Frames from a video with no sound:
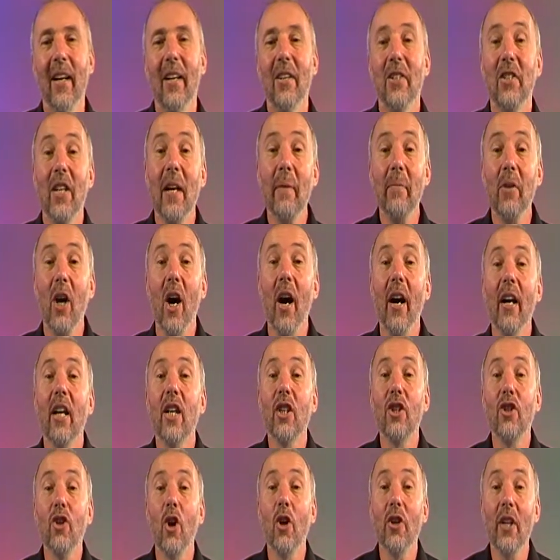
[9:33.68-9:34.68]
Shamgar
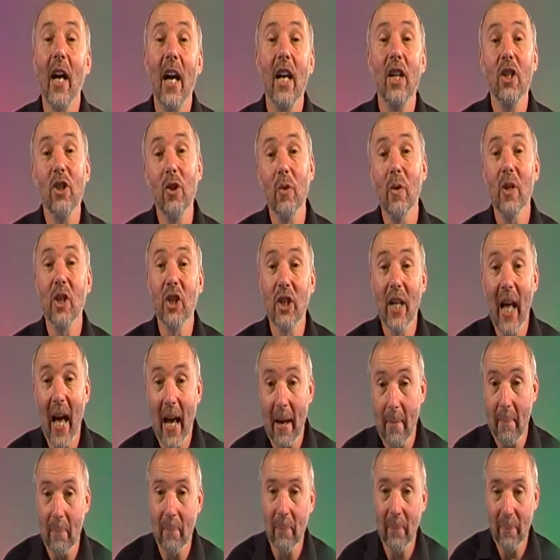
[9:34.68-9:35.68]
is not a Jewish
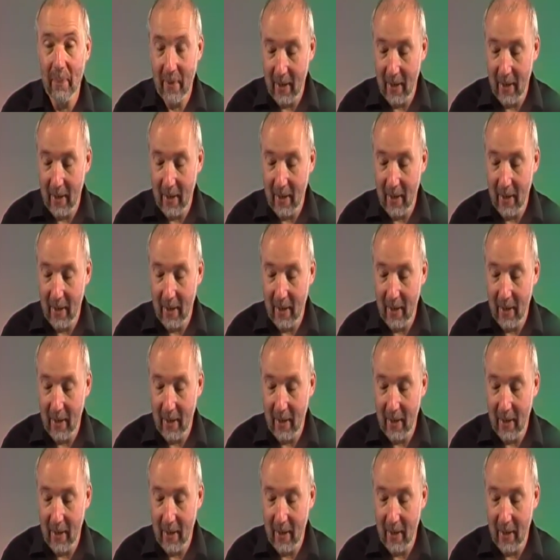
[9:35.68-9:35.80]
name,